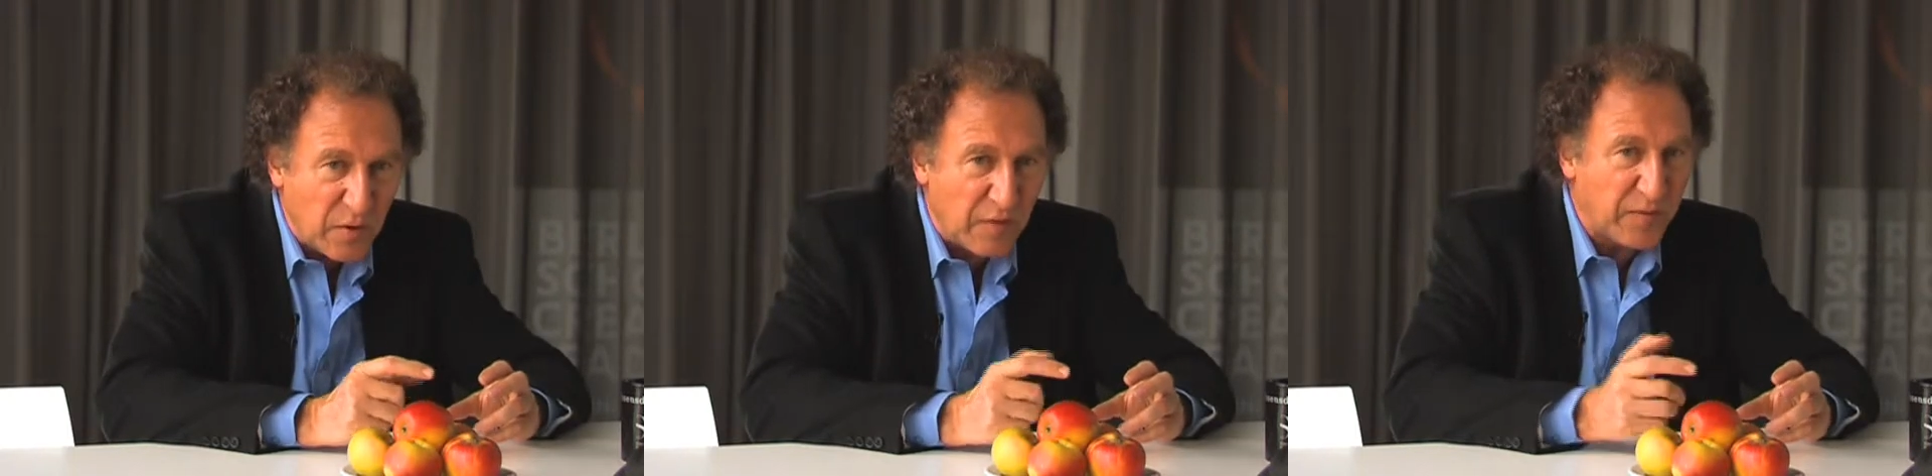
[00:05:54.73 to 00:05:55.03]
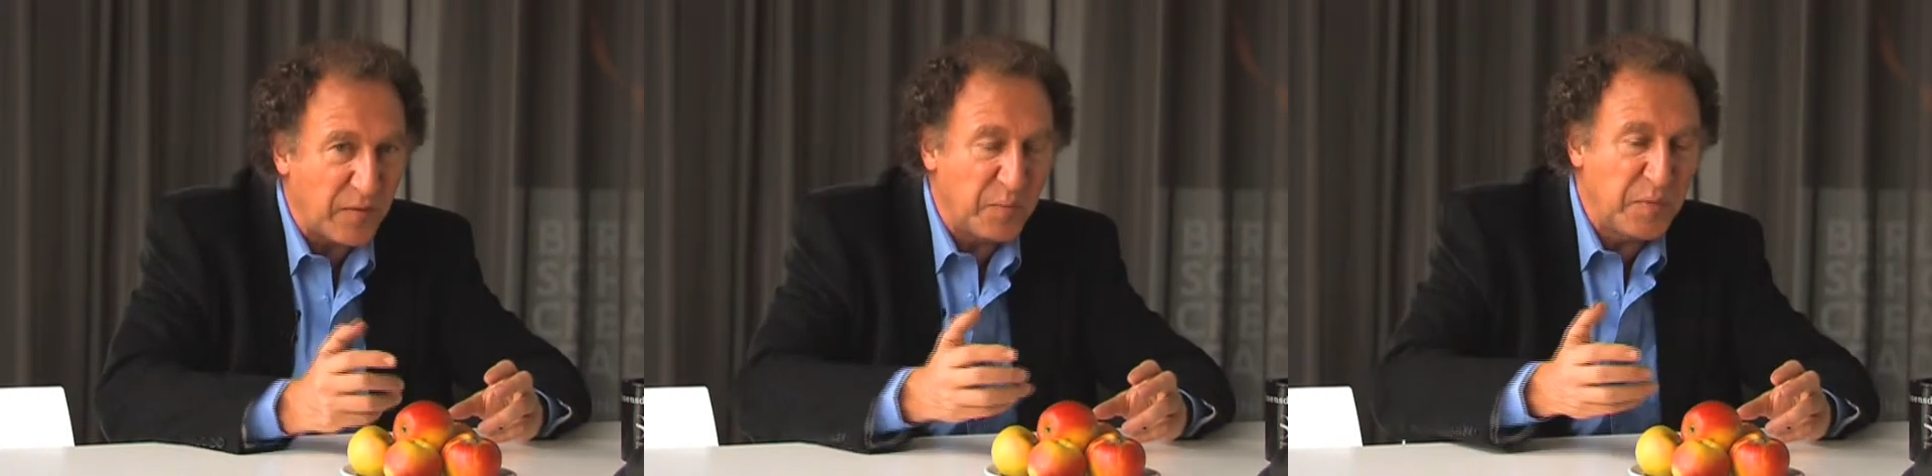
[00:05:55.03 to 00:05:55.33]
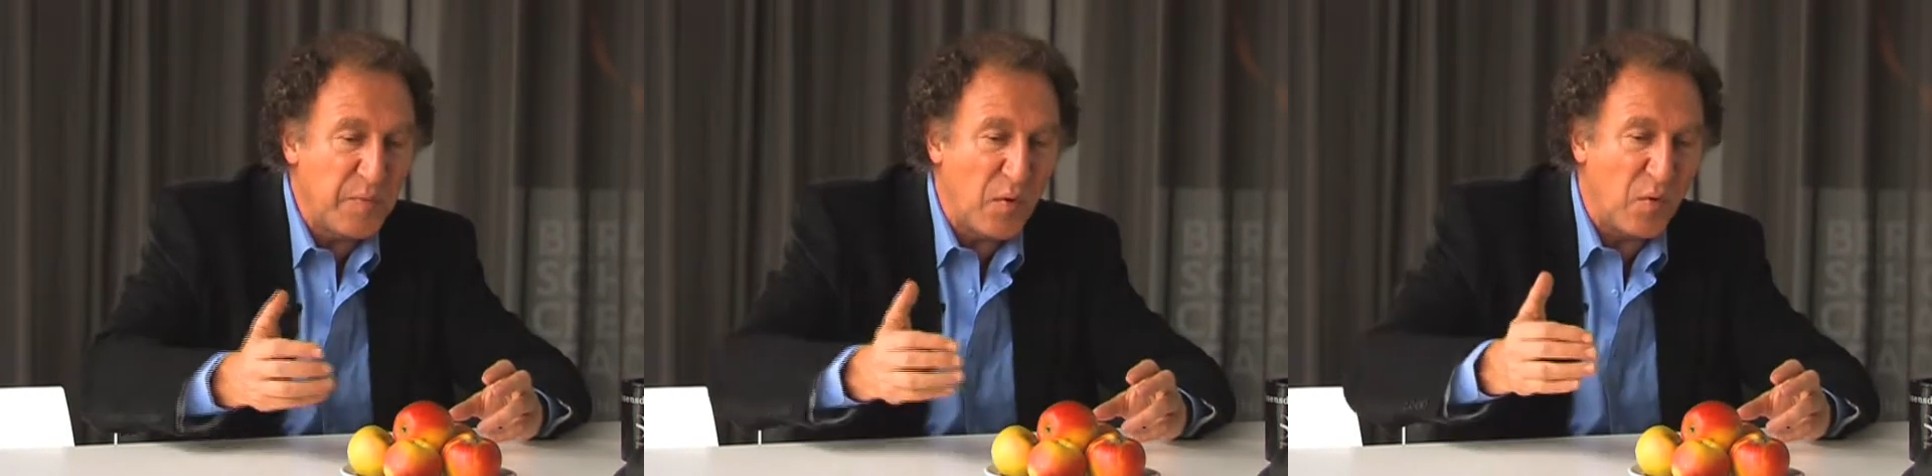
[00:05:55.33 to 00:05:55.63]
have
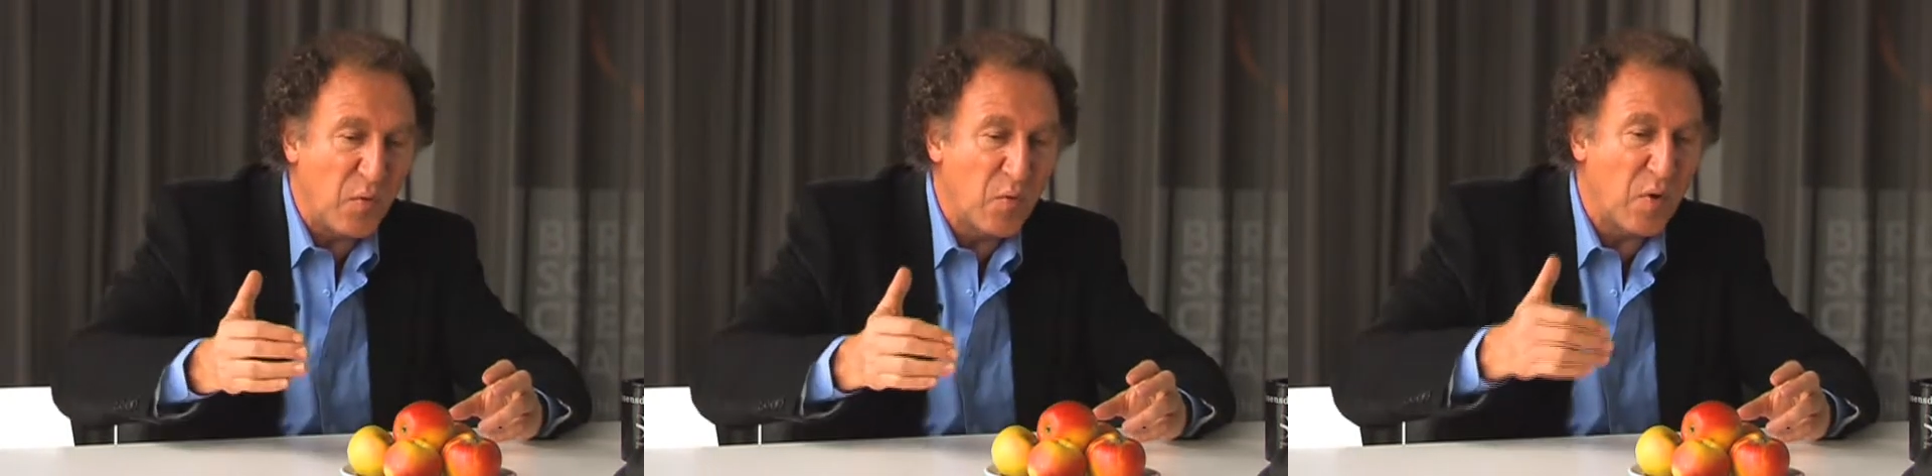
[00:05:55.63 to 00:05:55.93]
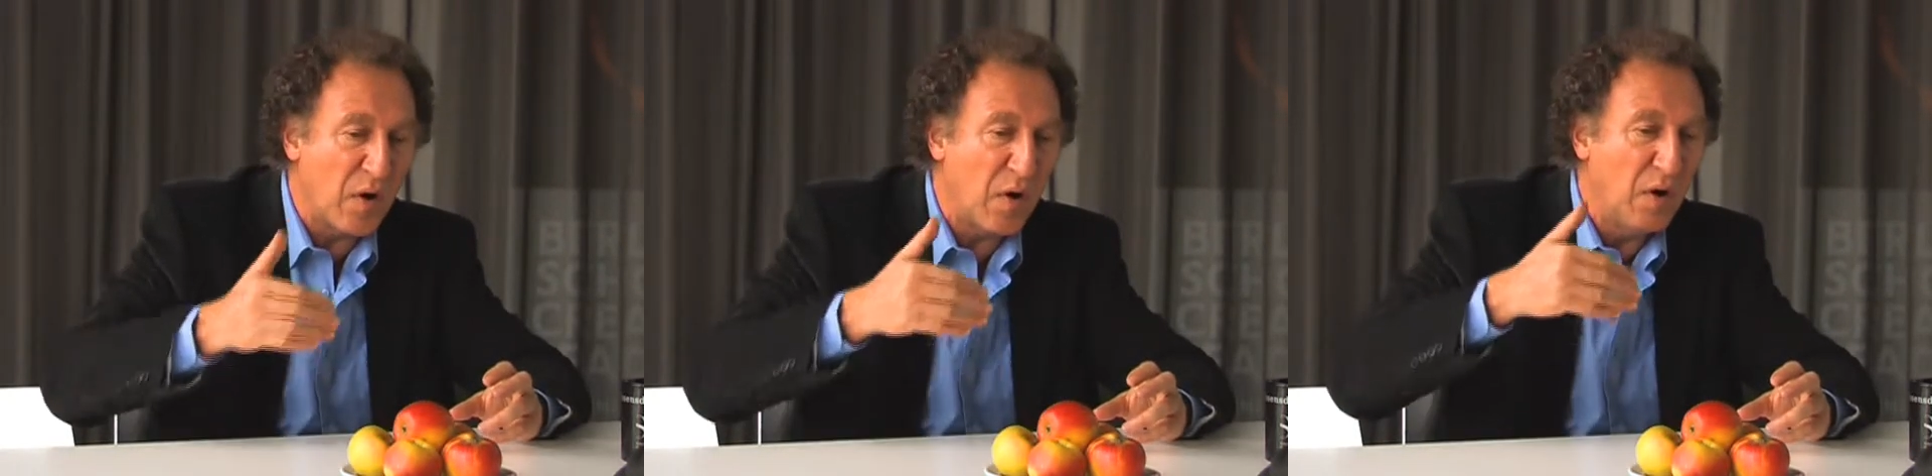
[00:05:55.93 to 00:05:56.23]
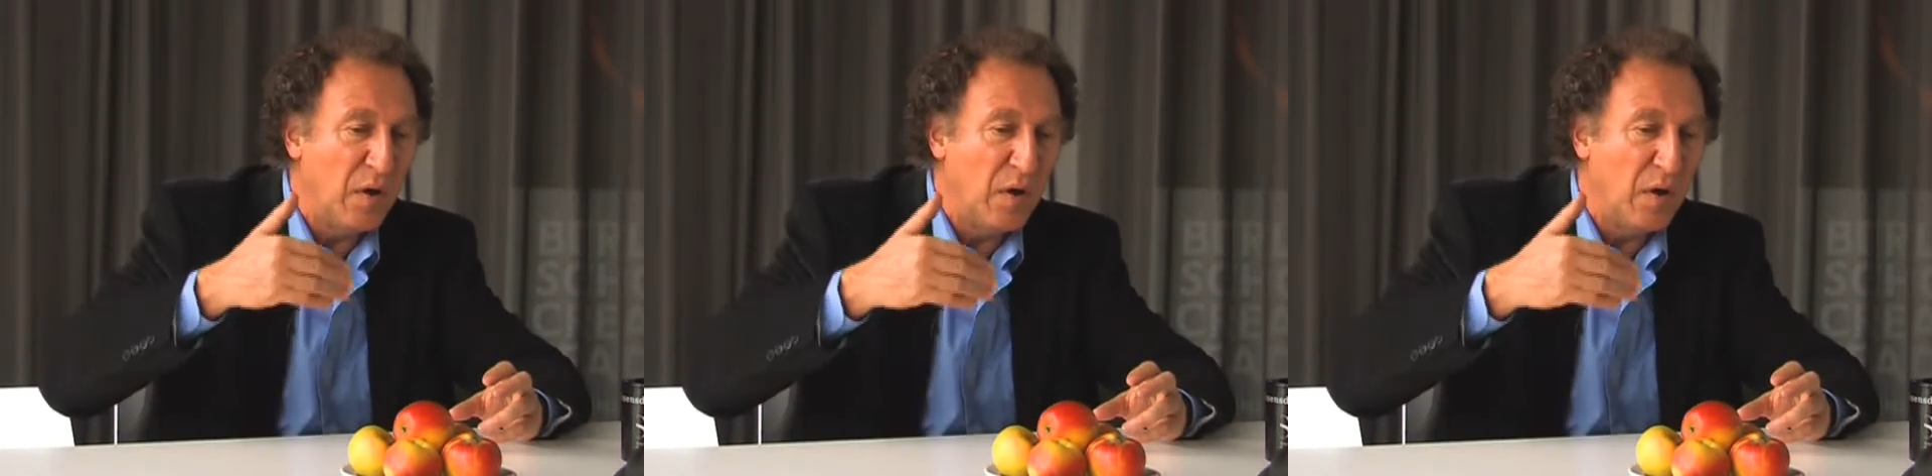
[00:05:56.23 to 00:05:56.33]
people who are